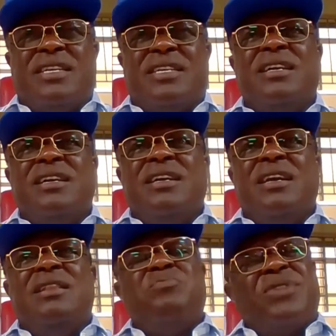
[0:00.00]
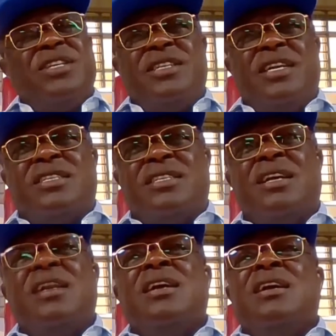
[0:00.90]
to have a stake in the
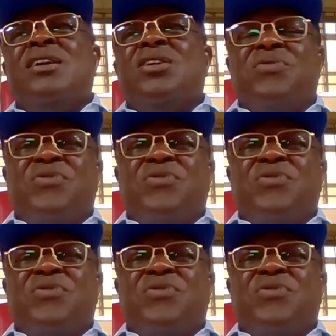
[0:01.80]
presidency.